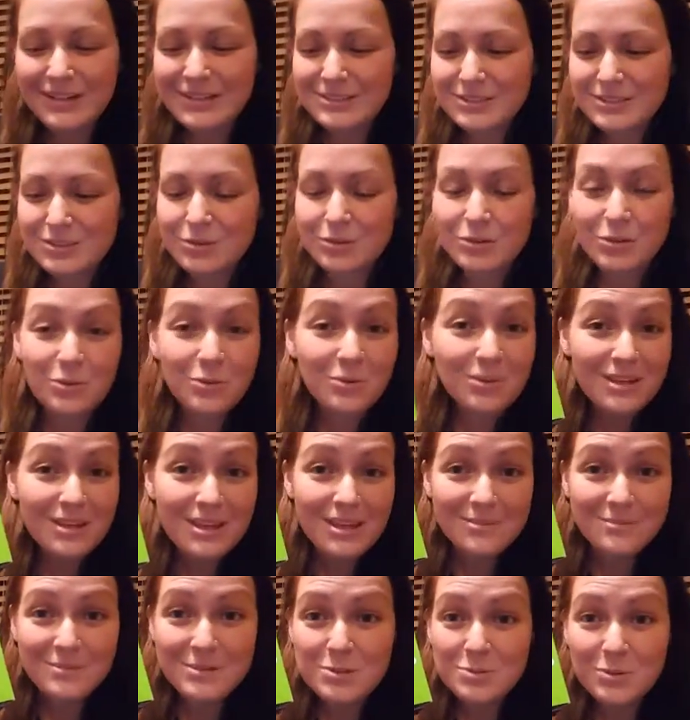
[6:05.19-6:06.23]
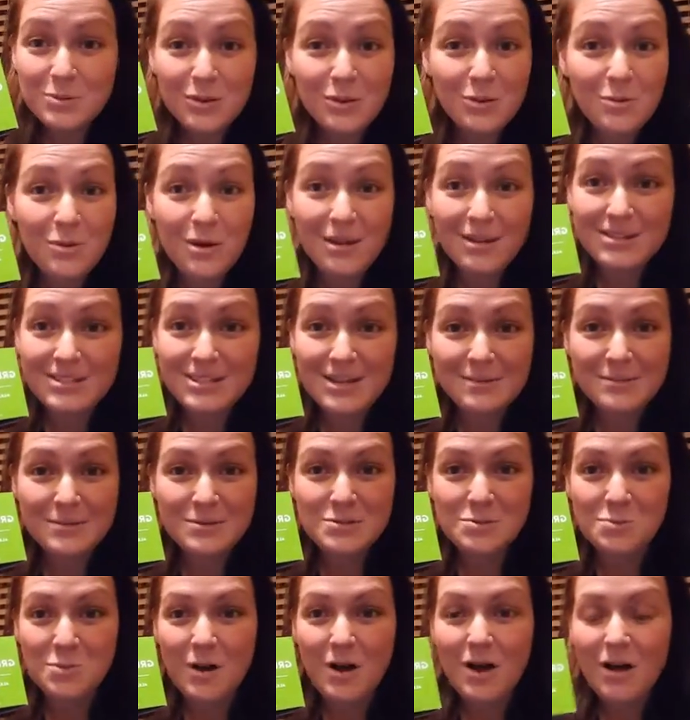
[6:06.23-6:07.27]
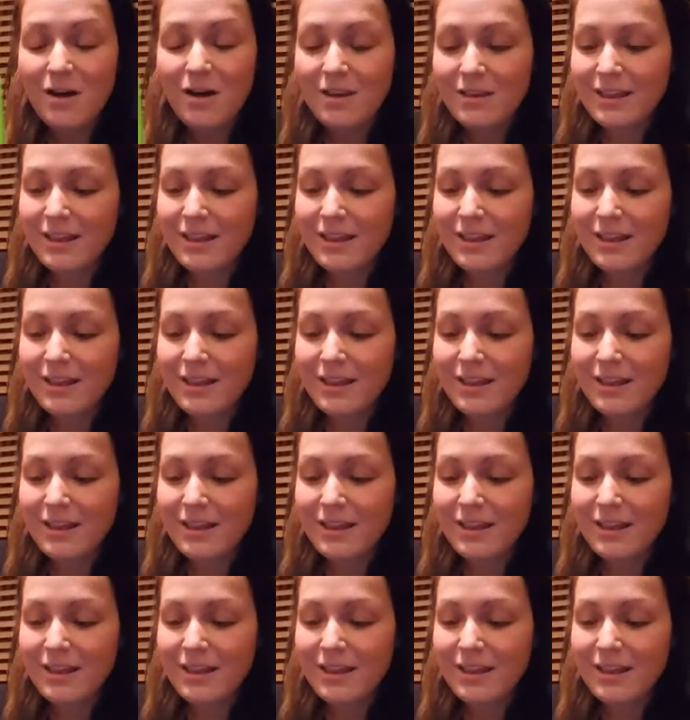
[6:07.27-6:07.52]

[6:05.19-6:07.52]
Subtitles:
So you can keep these with you all the time as well.